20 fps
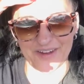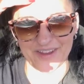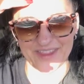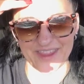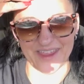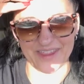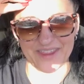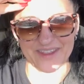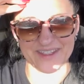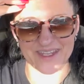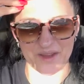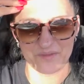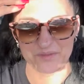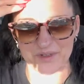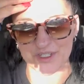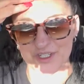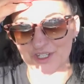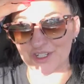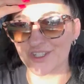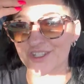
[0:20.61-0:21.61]
and then the
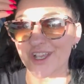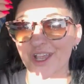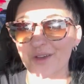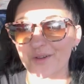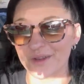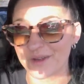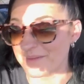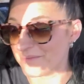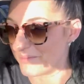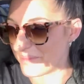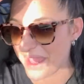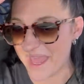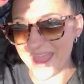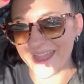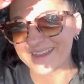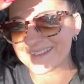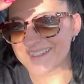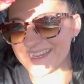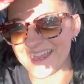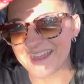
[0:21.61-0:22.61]
temperature's going
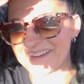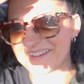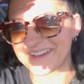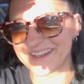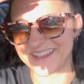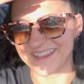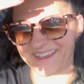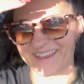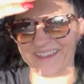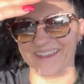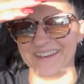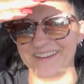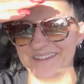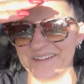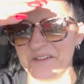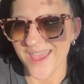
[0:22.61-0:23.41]
back down again.